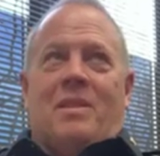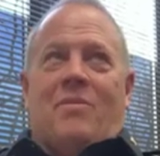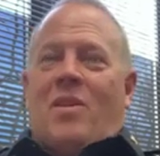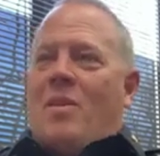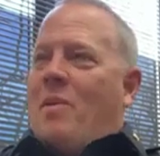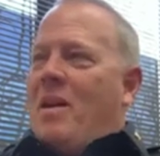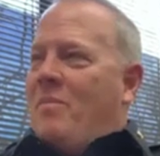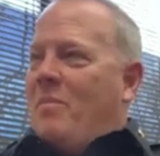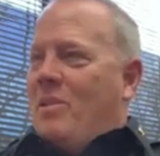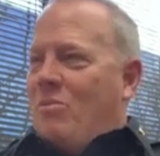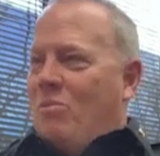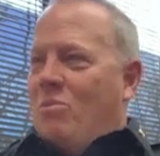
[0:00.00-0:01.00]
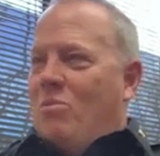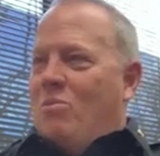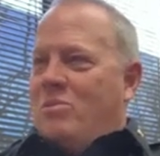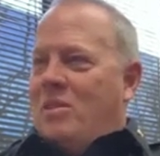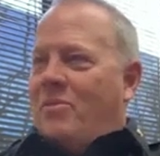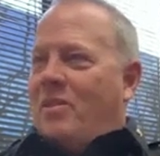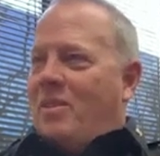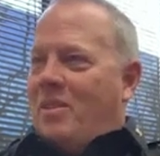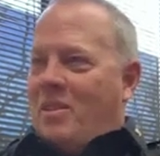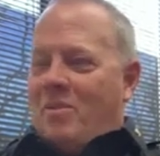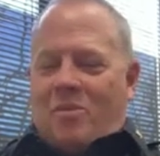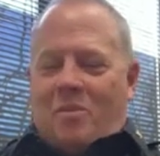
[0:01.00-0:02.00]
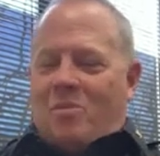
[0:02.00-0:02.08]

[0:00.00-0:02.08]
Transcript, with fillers: if i abide by the rules if i you know if